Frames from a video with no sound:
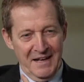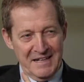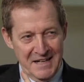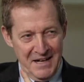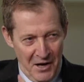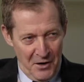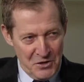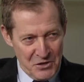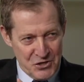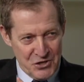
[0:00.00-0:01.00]
He's an
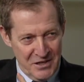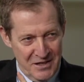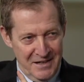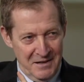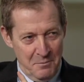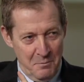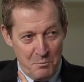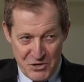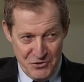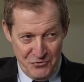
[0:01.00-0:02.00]
Irish
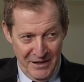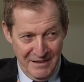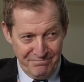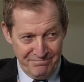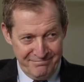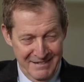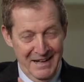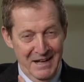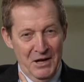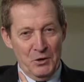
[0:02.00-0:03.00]
missionary
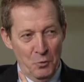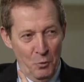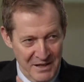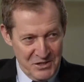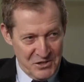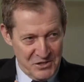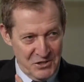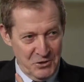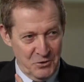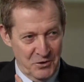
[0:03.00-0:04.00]
who went
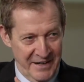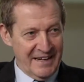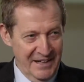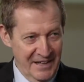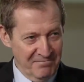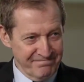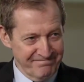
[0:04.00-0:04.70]
to Kenya